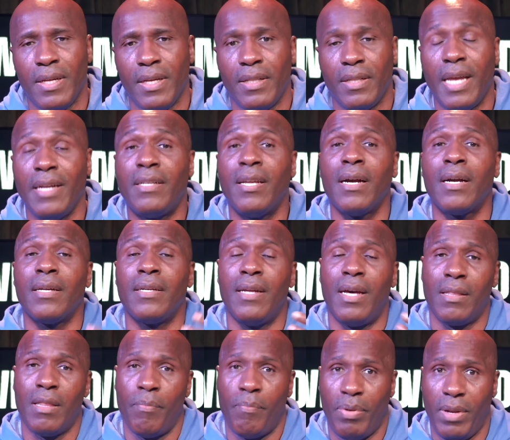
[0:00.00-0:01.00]
They took
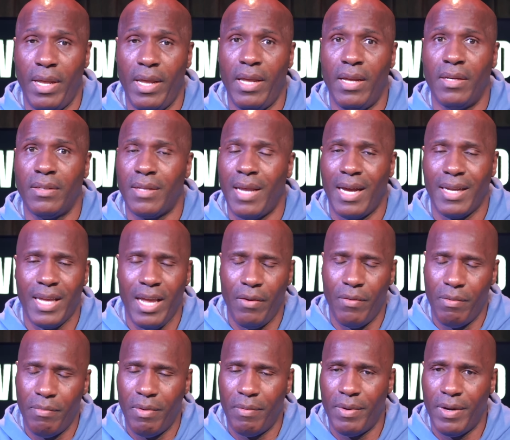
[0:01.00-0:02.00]
another player's, I can't
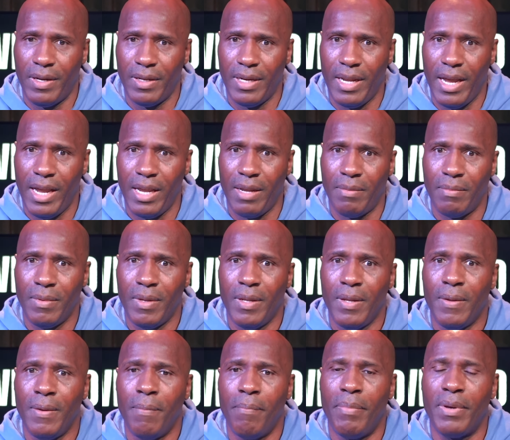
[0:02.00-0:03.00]
remember her name,
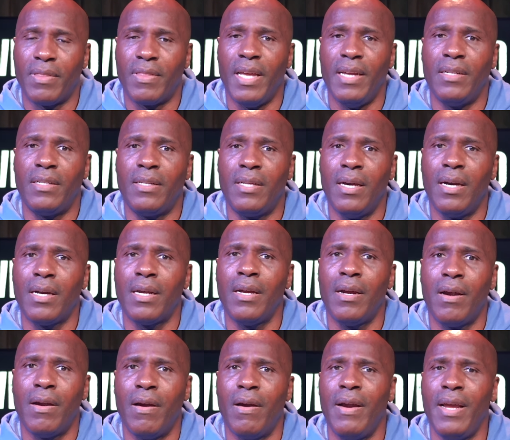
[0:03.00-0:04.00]
but they took
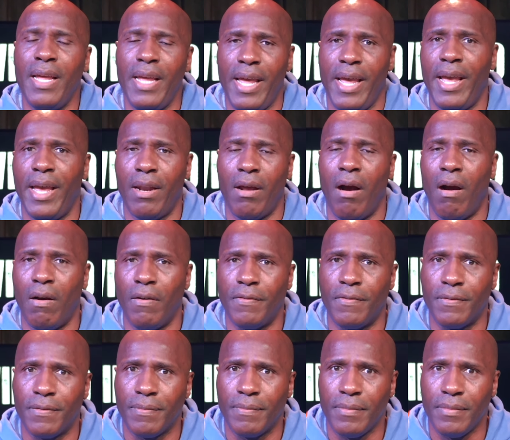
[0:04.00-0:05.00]
her head off